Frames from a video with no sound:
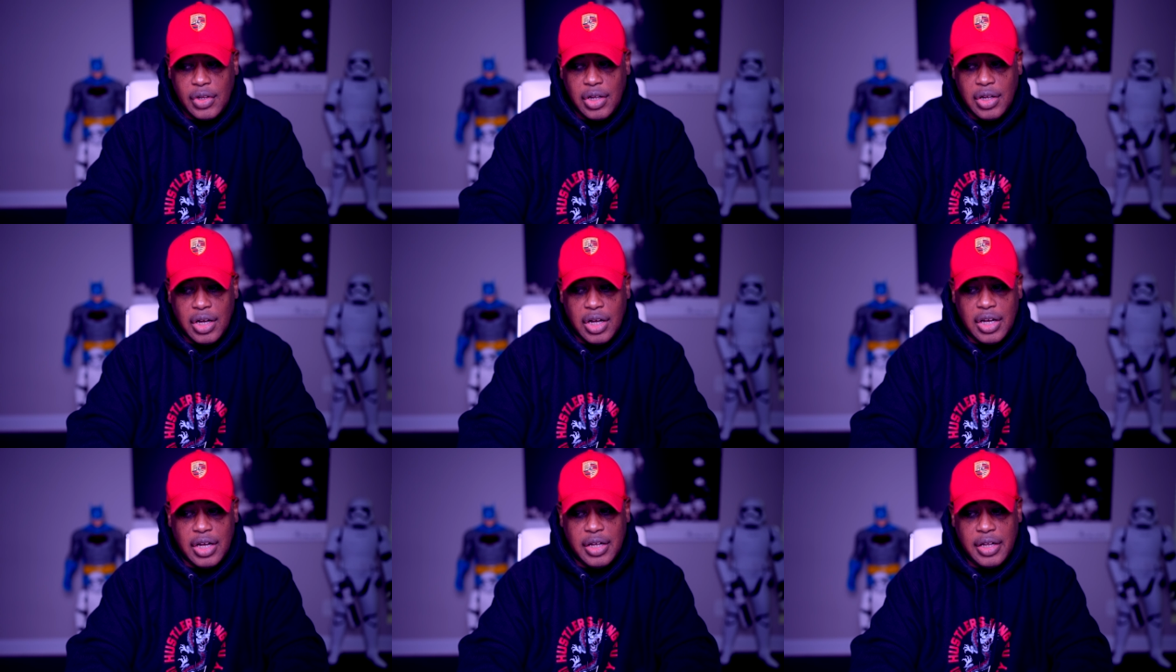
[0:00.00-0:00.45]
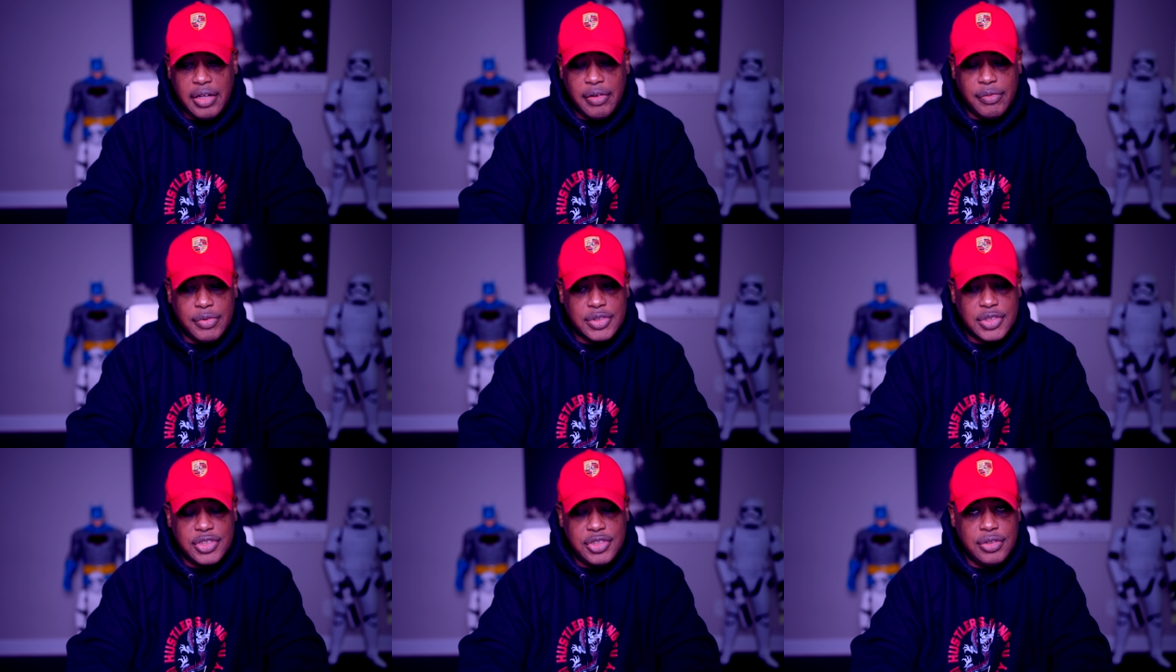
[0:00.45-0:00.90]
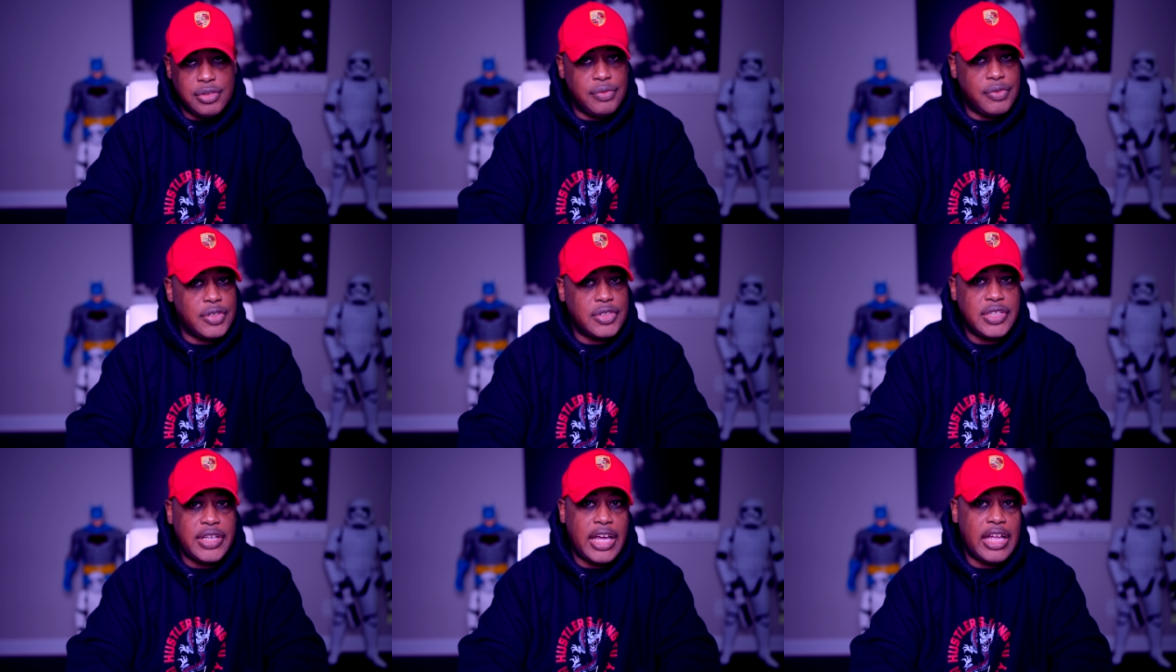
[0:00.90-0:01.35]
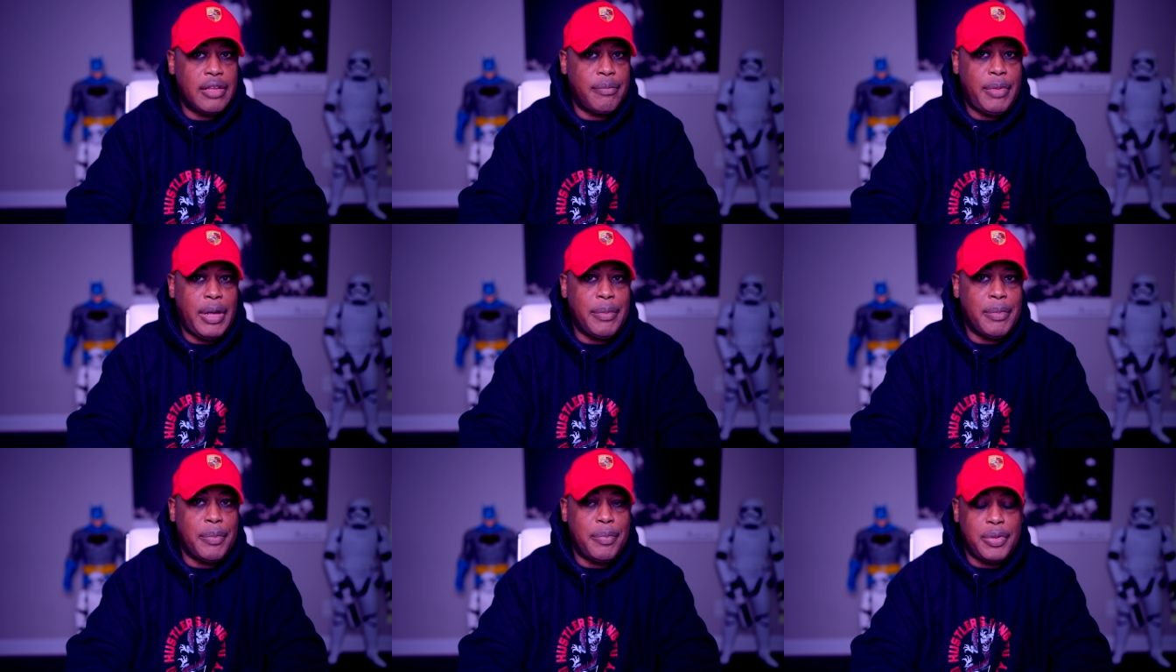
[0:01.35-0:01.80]
it was a University of
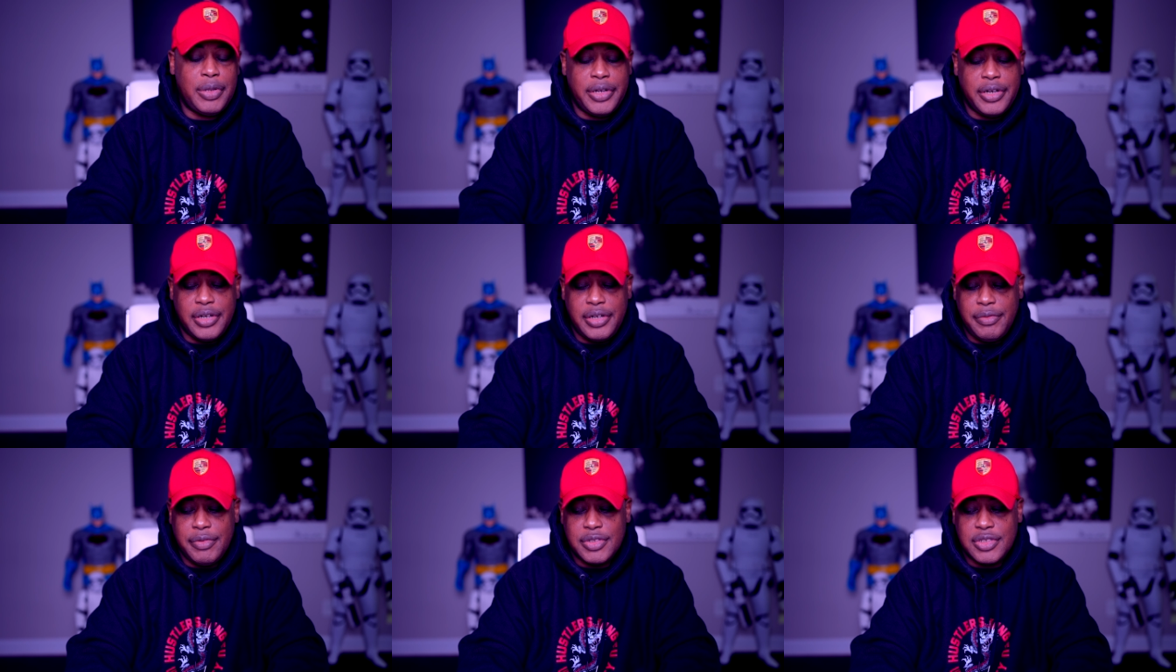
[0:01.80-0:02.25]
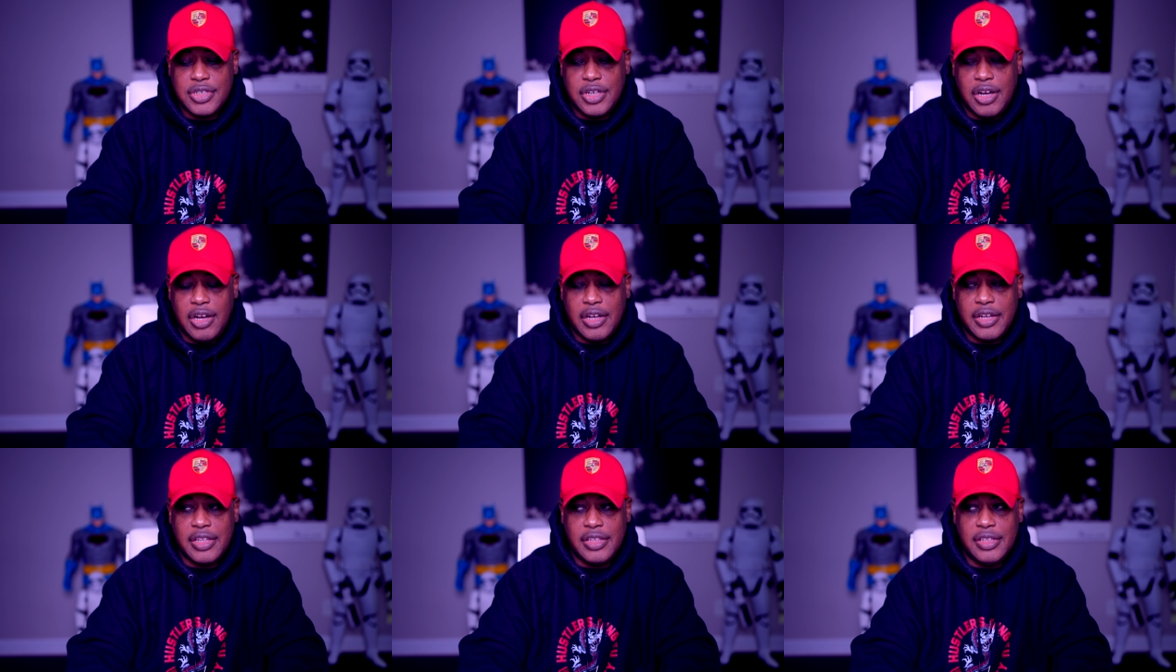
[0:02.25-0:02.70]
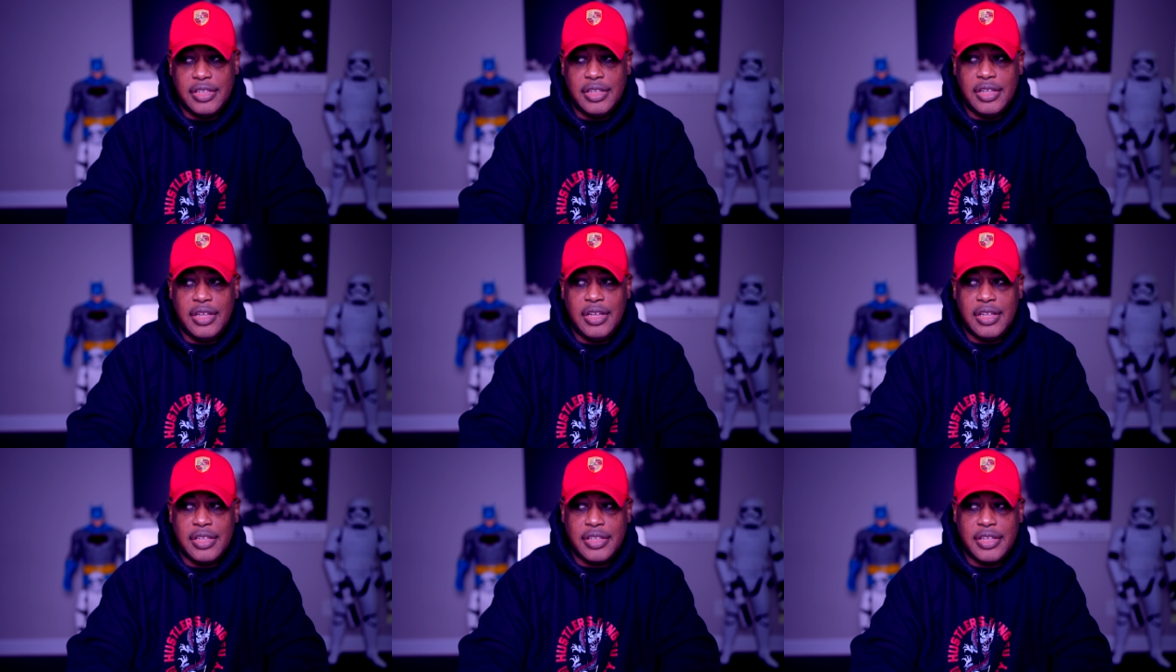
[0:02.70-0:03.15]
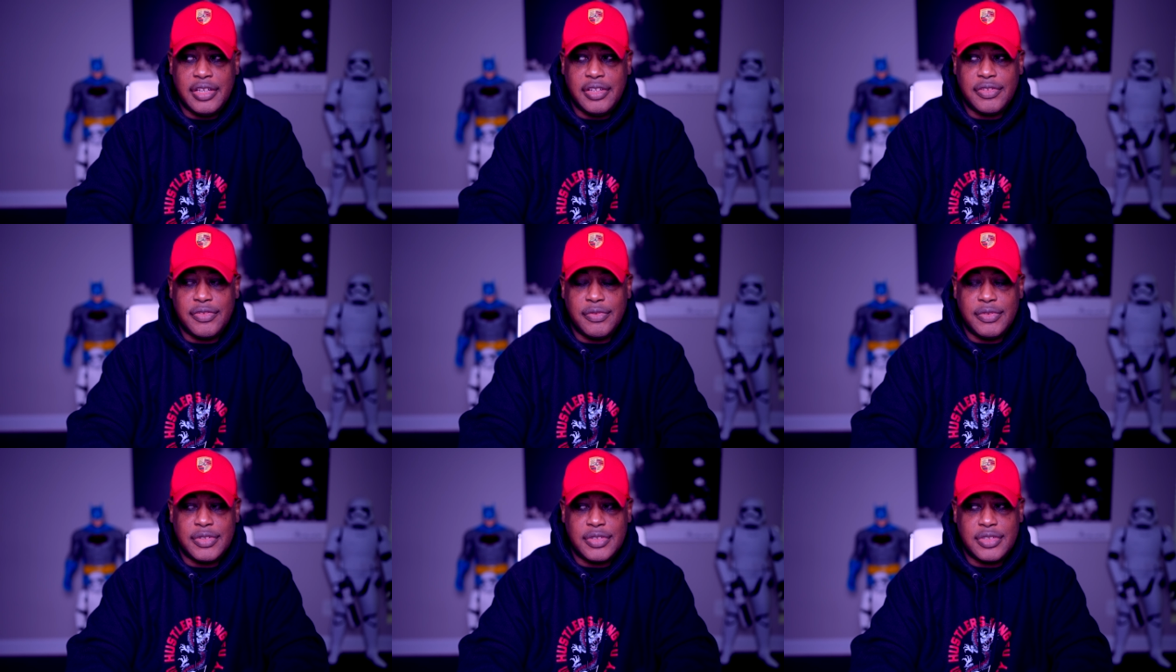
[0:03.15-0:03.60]
Alabama player. He was talking, I think
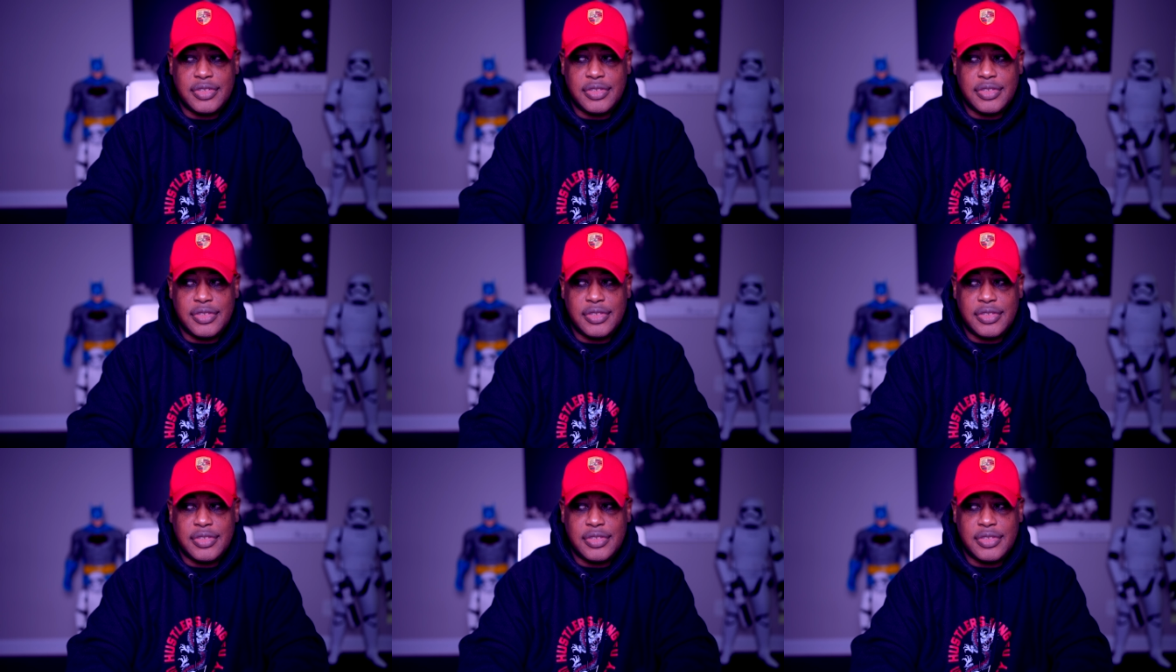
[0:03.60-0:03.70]
it was